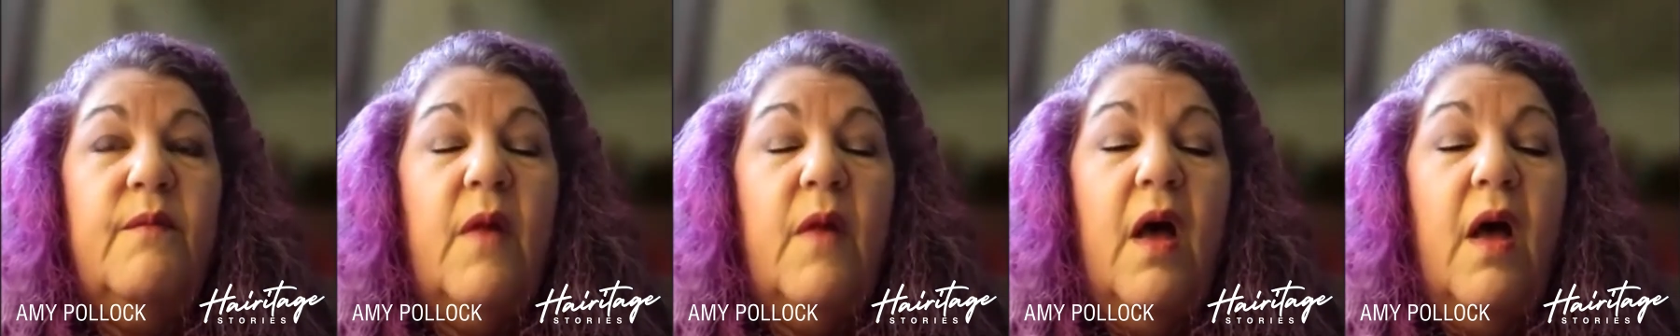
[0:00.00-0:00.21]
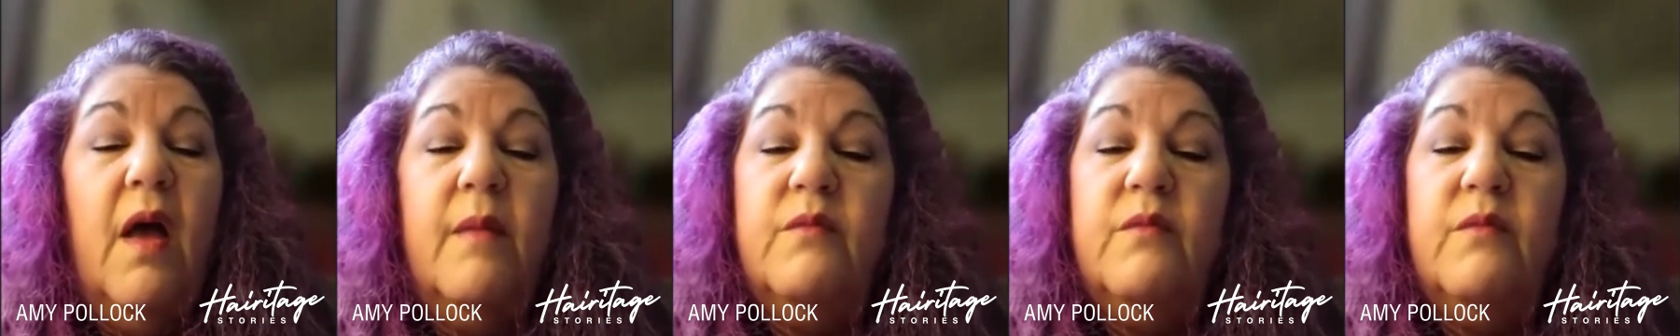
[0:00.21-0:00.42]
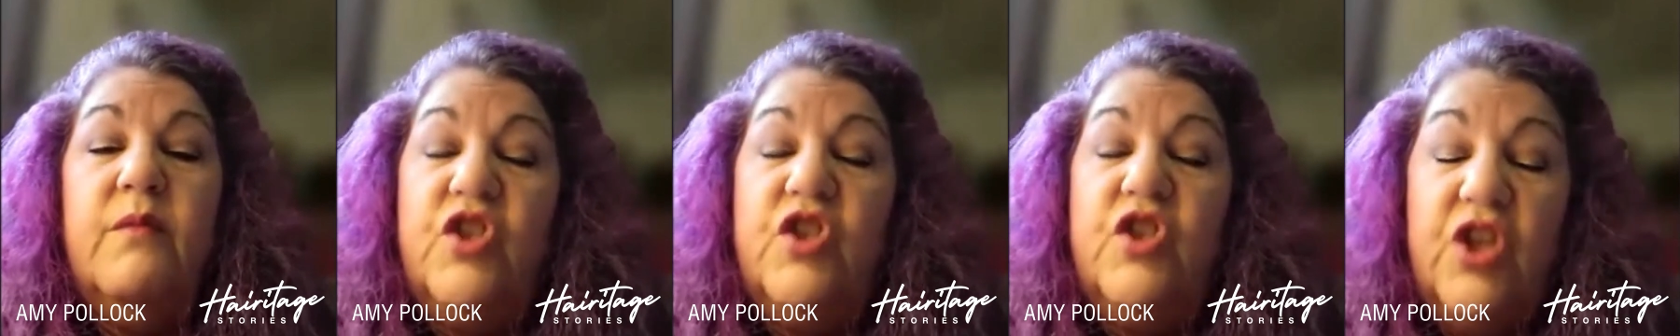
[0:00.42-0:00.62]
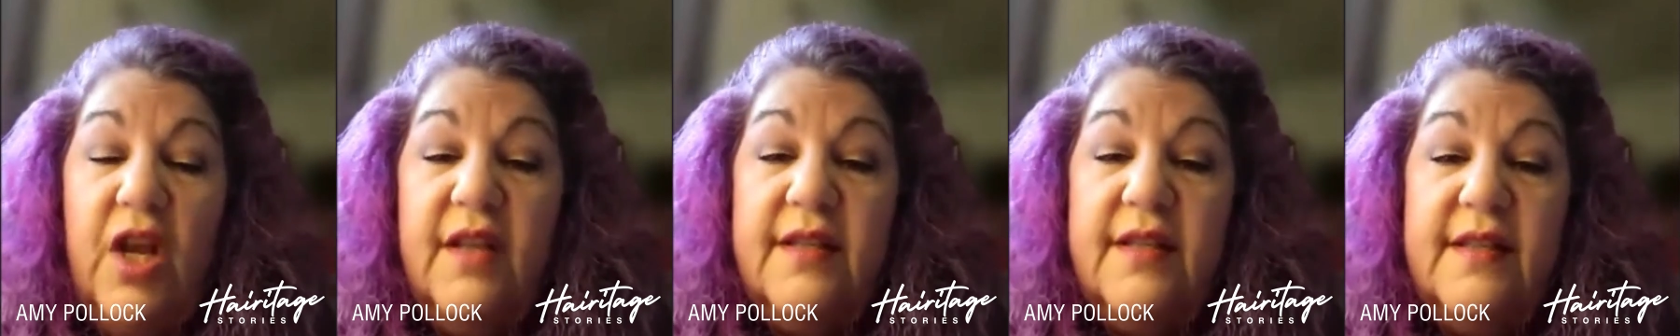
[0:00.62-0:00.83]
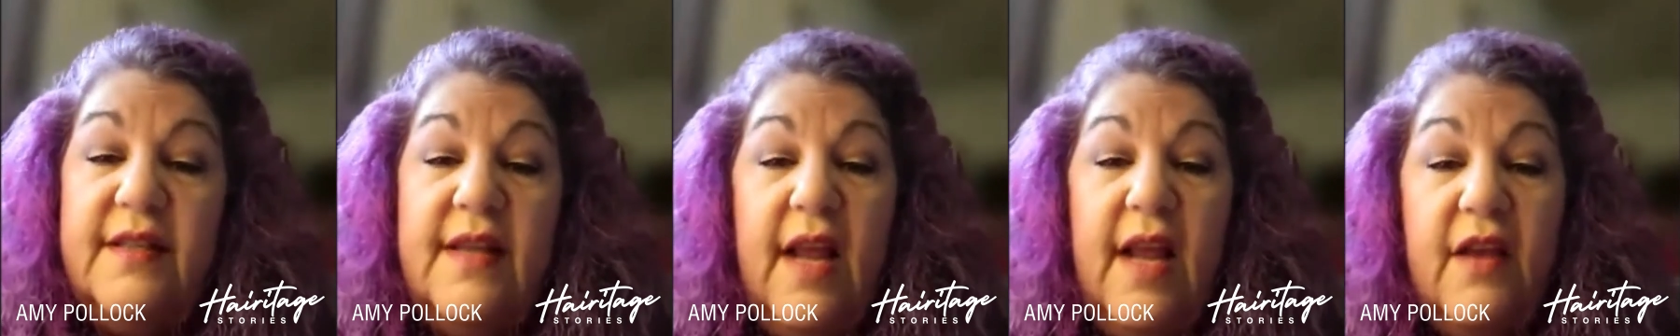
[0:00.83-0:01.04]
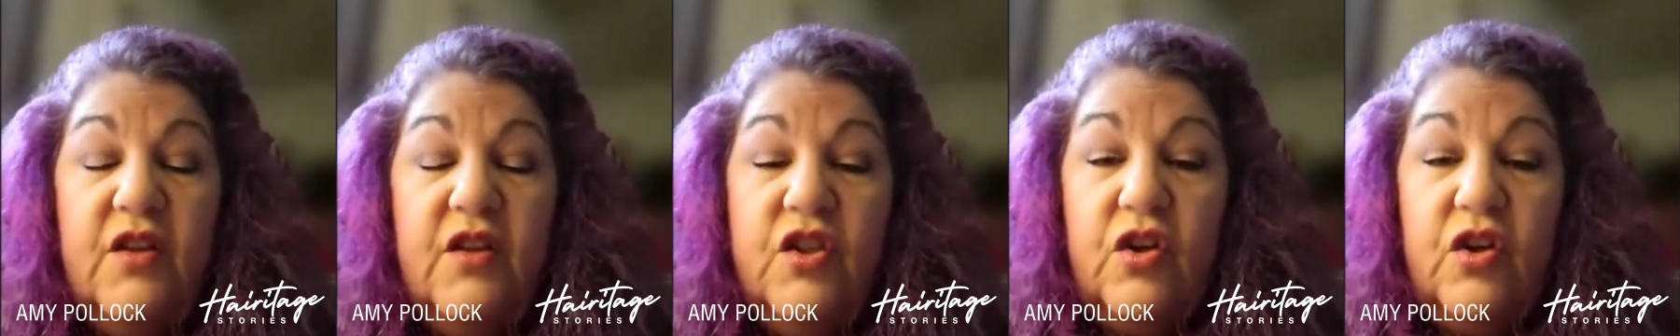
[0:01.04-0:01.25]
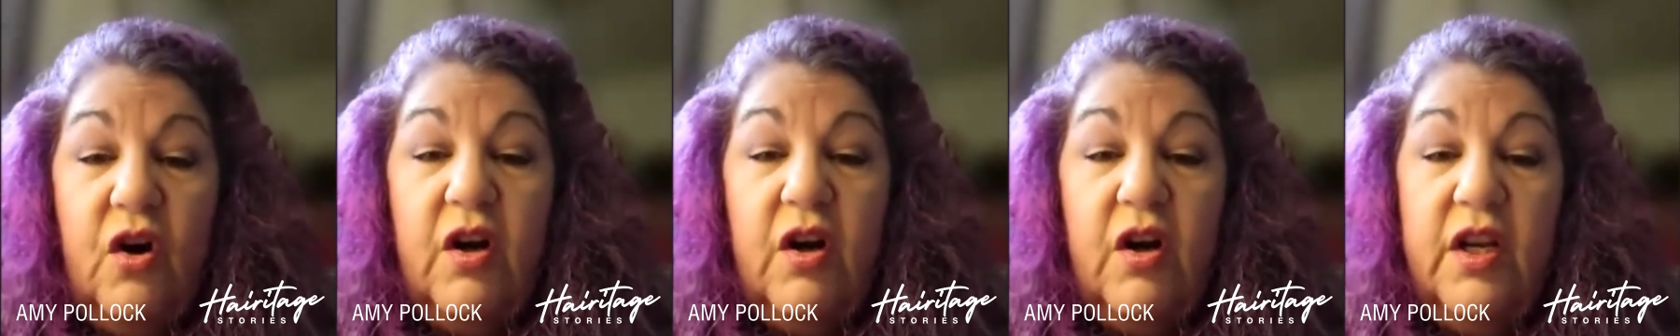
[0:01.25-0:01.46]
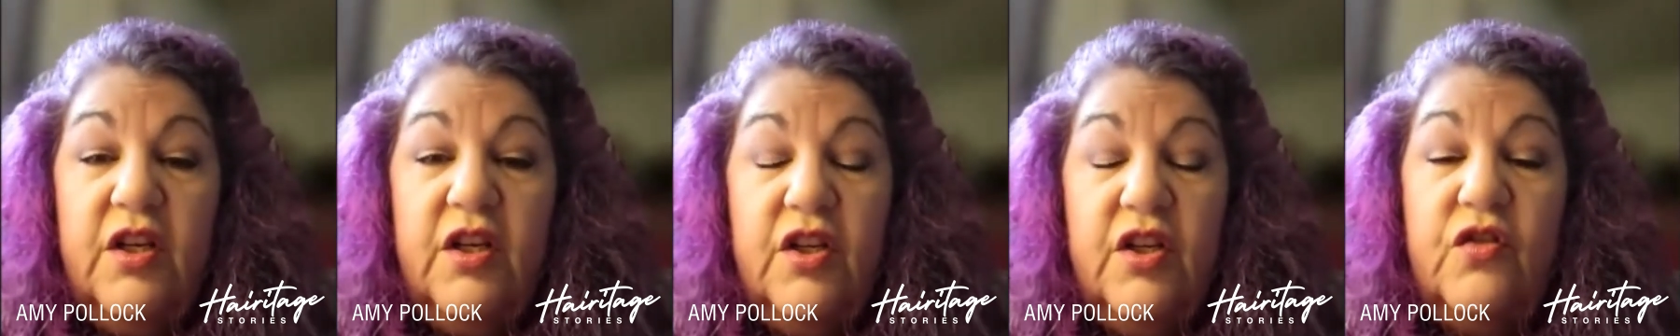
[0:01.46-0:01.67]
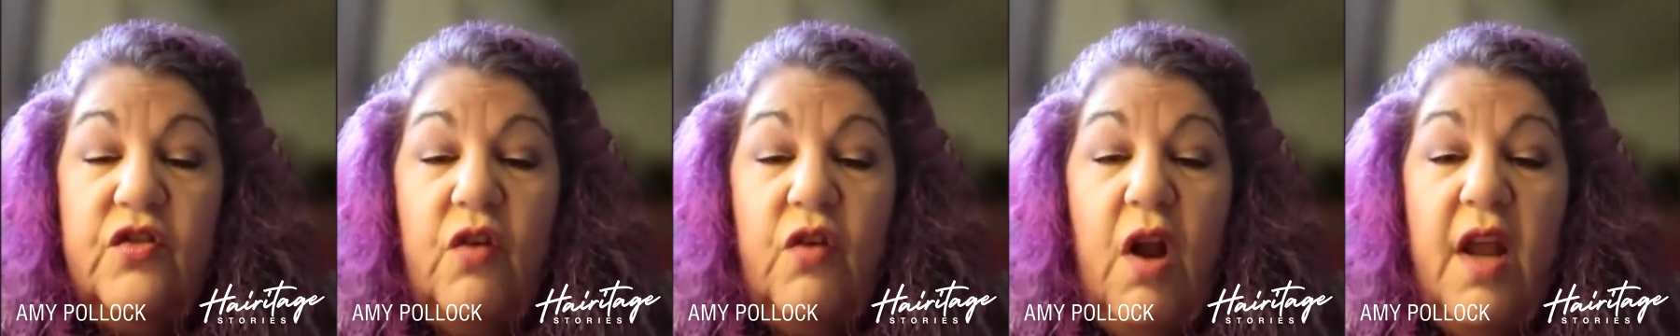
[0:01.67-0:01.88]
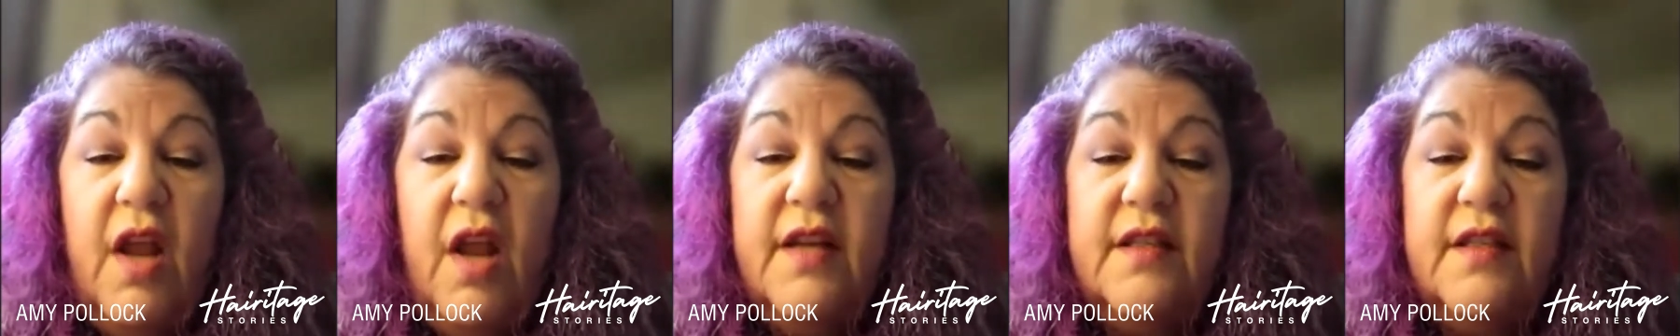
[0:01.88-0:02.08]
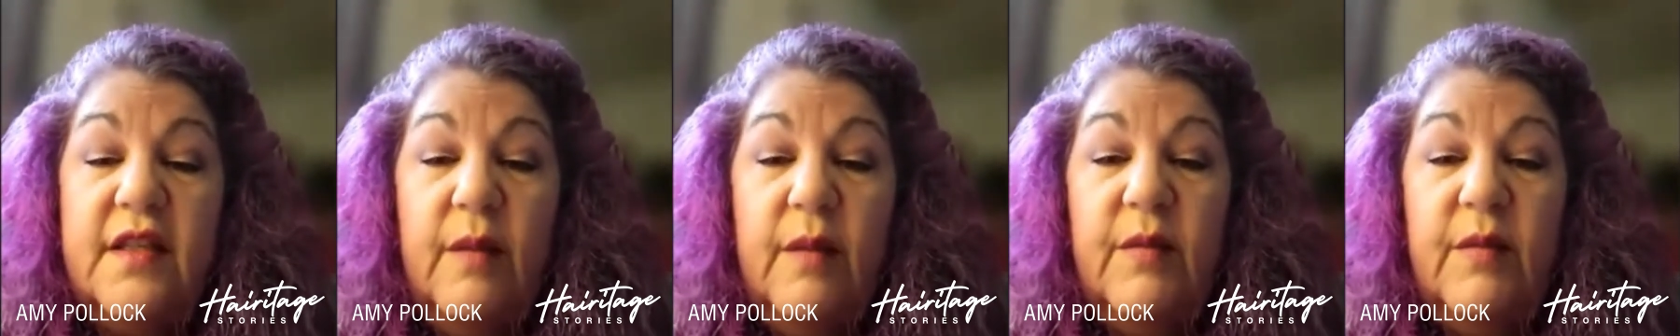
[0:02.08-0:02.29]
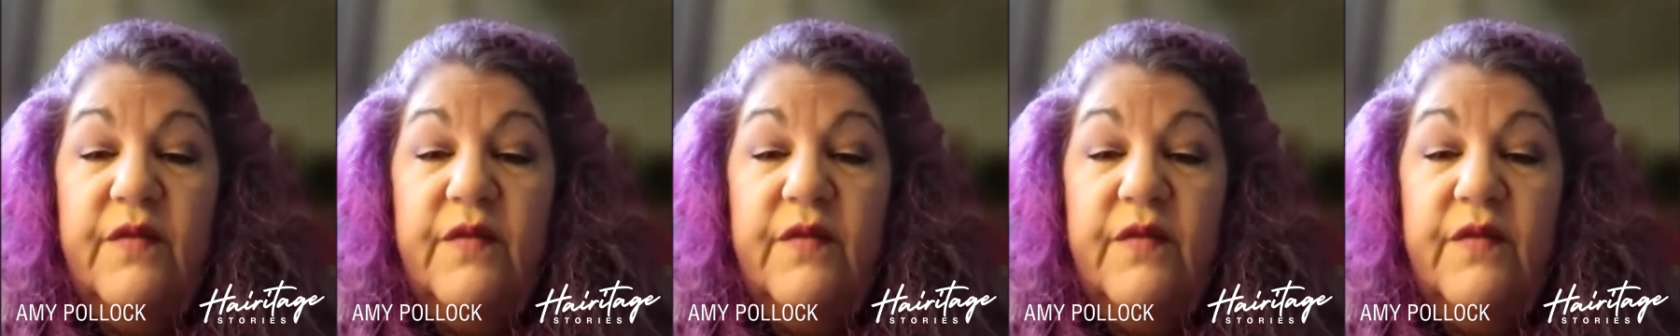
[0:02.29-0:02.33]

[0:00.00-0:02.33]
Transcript: I'm just now starting to try some